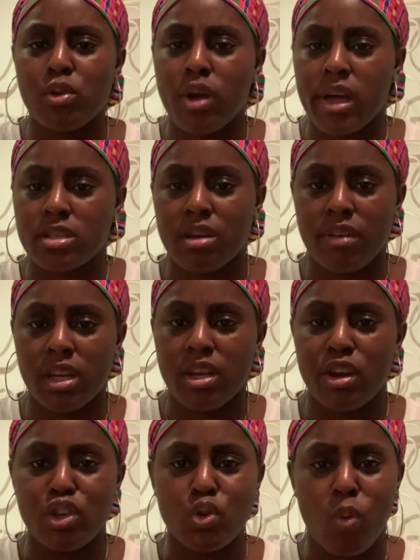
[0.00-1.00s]
You guys are already
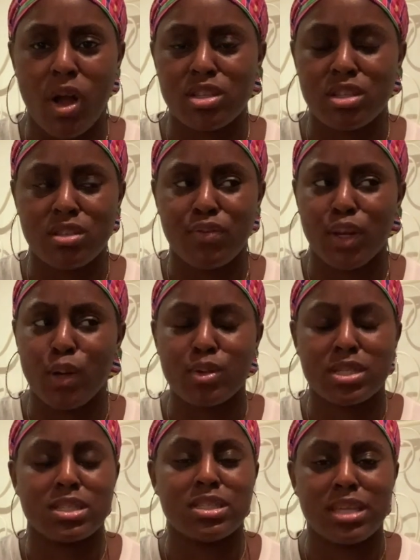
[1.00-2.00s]
here. You watched this video.
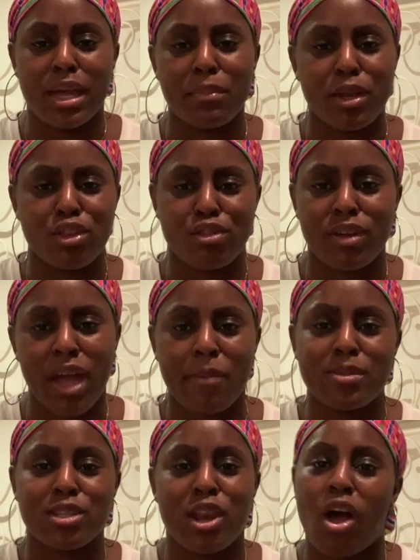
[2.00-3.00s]
It's damn near 3
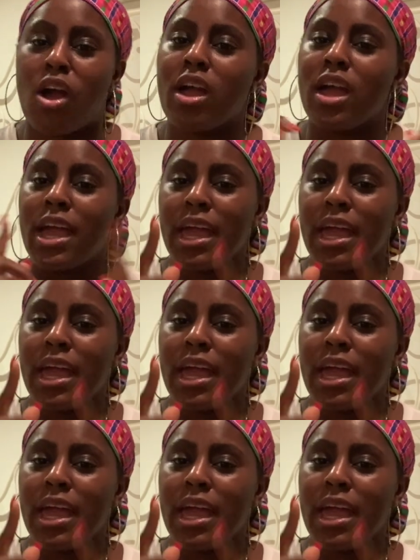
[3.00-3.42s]
hours long.